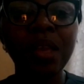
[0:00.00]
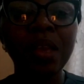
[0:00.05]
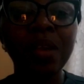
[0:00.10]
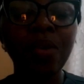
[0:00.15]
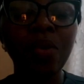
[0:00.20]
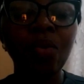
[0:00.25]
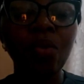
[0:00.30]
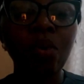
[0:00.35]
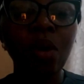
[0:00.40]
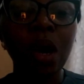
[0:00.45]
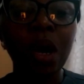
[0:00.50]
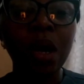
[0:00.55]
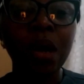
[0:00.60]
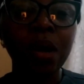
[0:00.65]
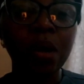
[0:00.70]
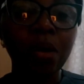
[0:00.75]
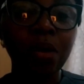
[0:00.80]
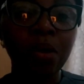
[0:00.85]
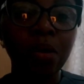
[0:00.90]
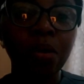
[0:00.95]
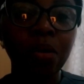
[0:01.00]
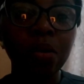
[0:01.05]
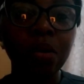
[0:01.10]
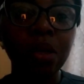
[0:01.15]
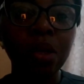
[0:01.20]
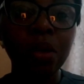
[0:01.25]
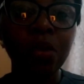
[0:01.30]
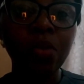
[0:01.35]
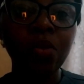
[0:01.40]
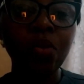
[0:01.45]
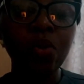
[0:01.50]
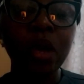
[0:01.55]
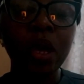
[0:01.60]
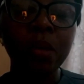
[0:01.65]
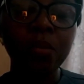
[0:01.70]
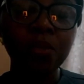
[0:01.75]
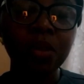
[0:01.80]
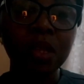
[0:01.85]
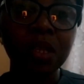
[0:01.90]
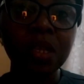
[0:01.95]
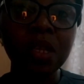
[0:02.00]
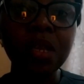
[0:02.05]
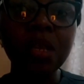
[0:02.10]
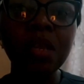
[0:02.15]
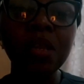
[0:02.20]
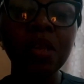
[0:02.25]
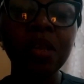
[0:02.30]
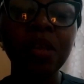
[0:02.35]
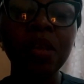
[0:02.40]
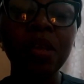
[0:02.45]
a co-anchor, a co-MC.